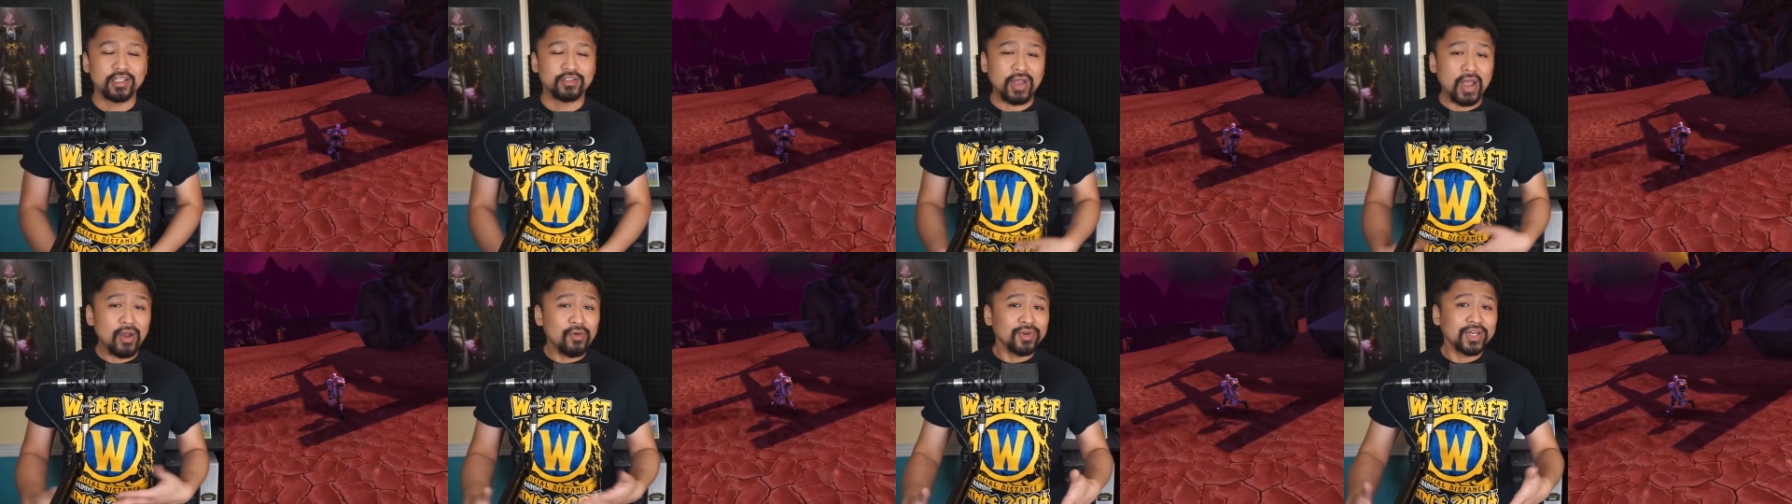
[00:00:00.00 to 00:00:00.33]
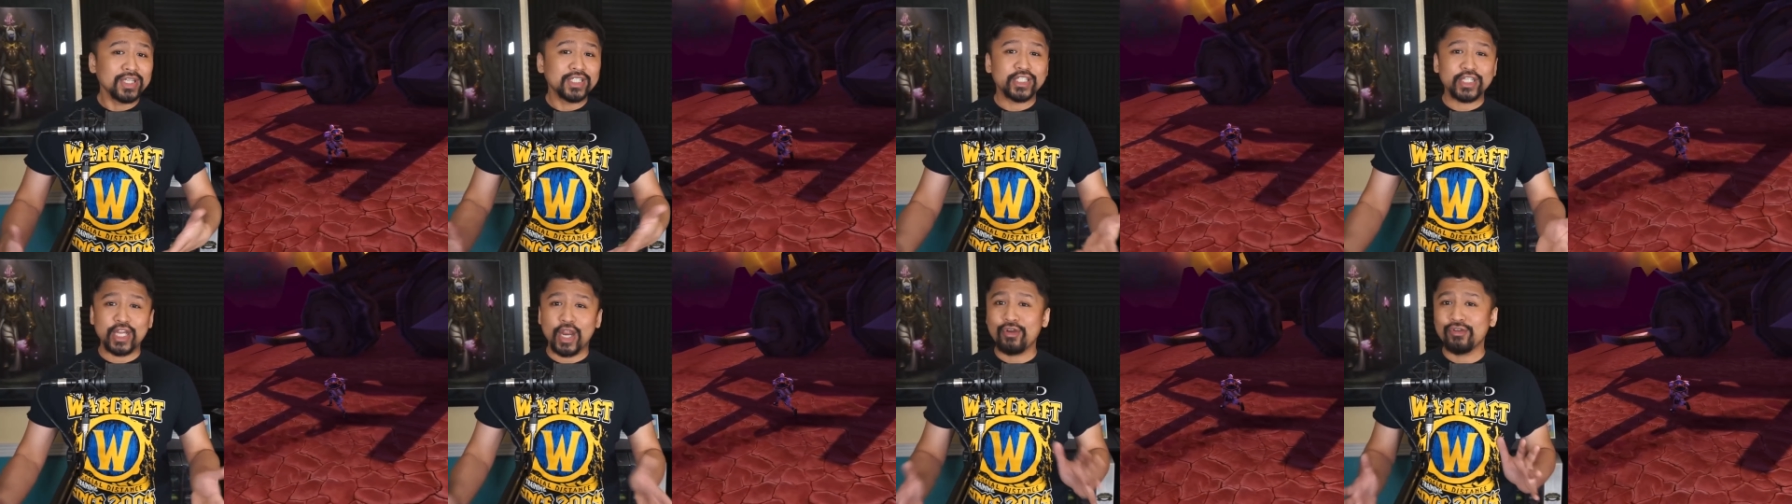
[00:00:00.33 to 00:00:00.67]
So I want
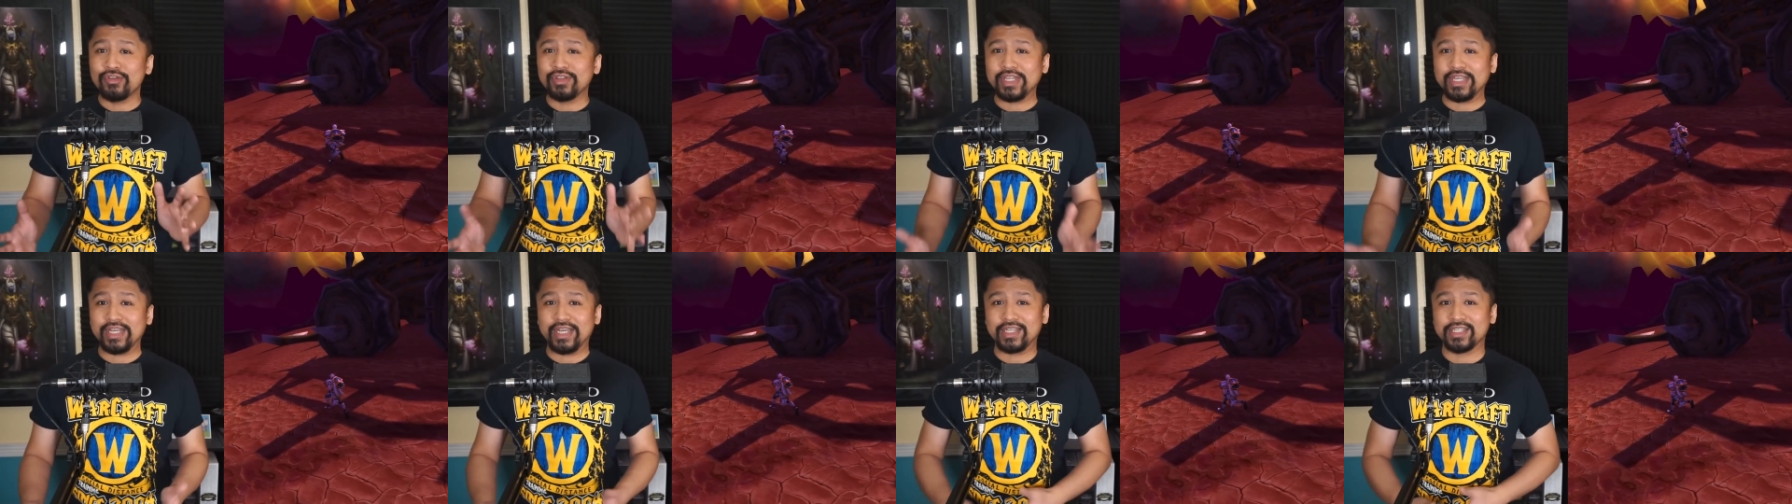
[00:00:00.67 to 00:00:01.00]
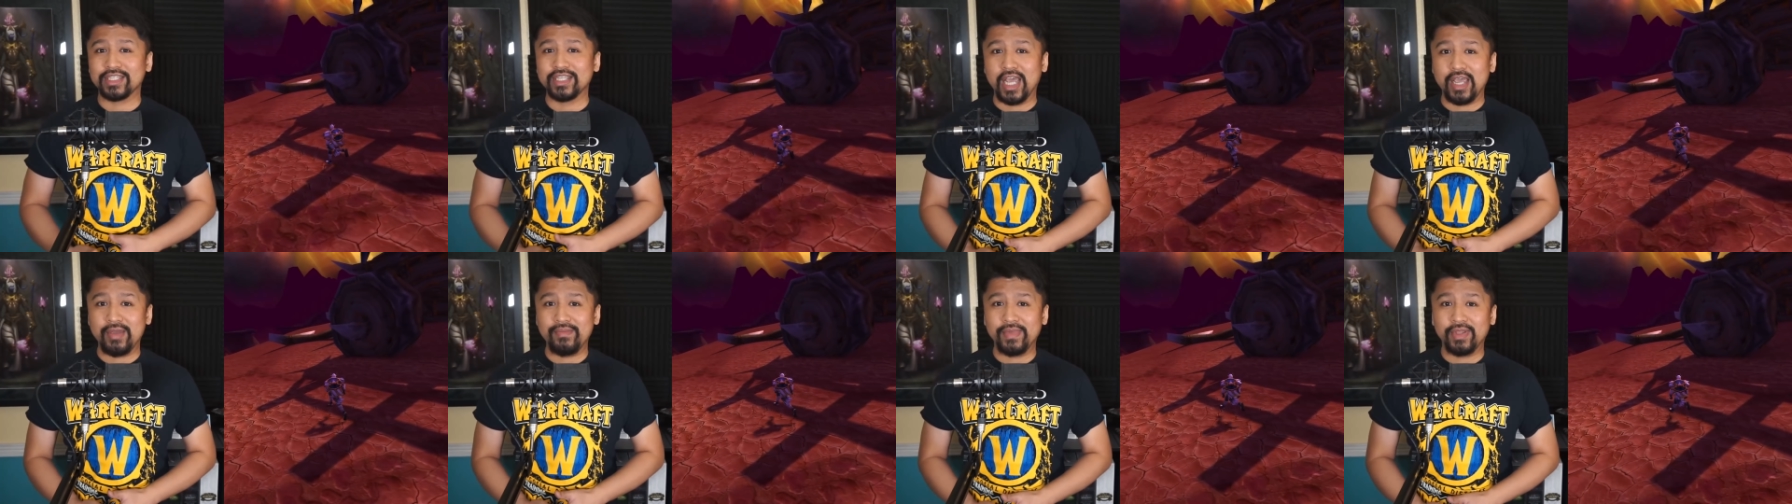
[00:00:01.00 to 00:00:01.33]
to share in the
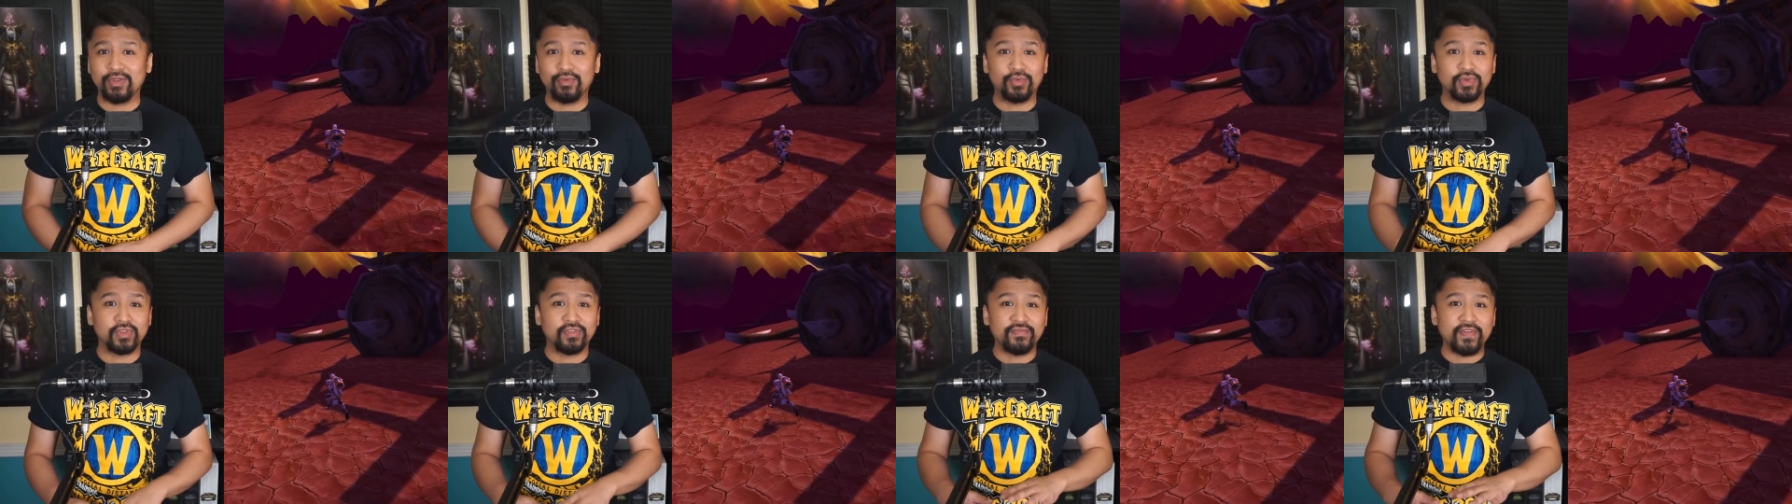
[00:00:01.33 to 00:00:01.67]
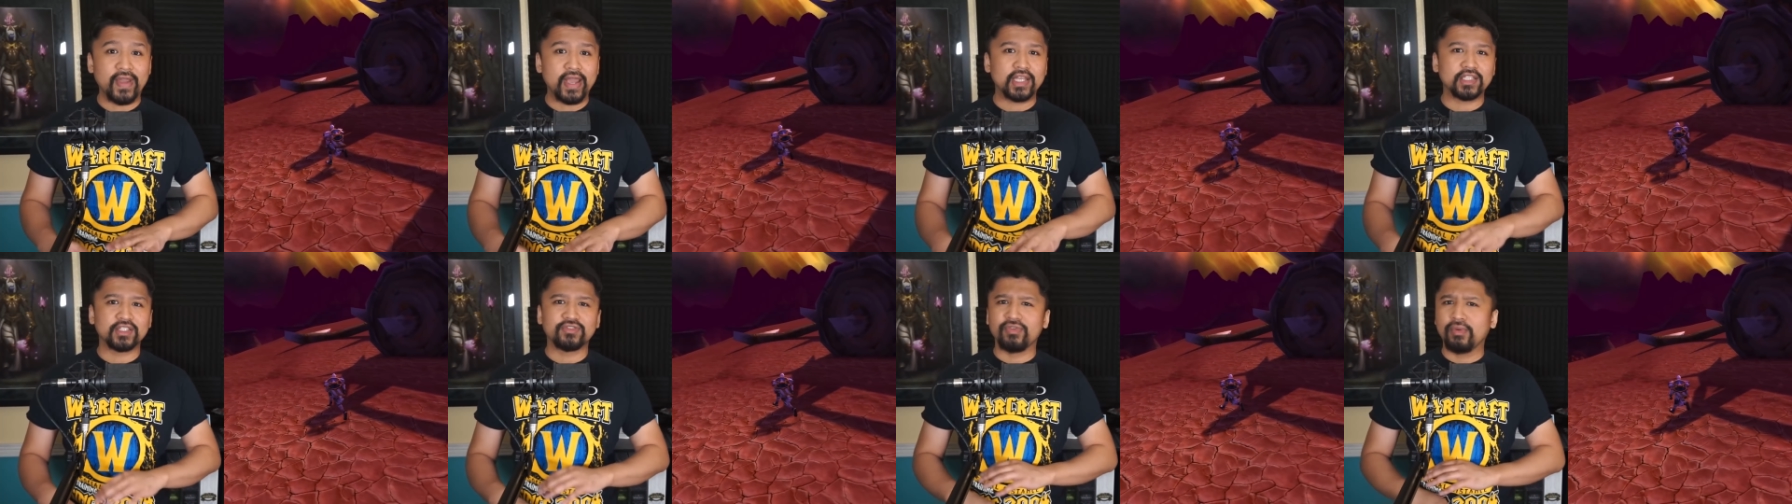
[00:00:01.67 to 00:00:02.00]
excitement with
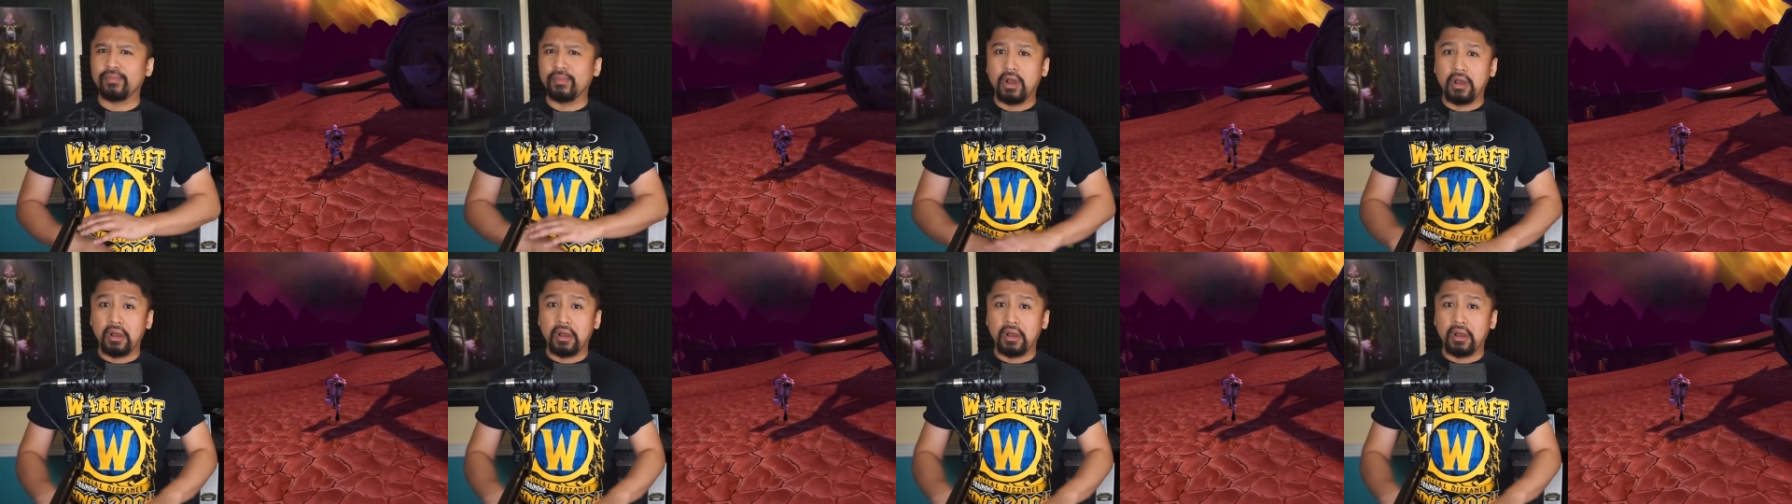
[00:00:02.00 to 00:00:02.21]
fans from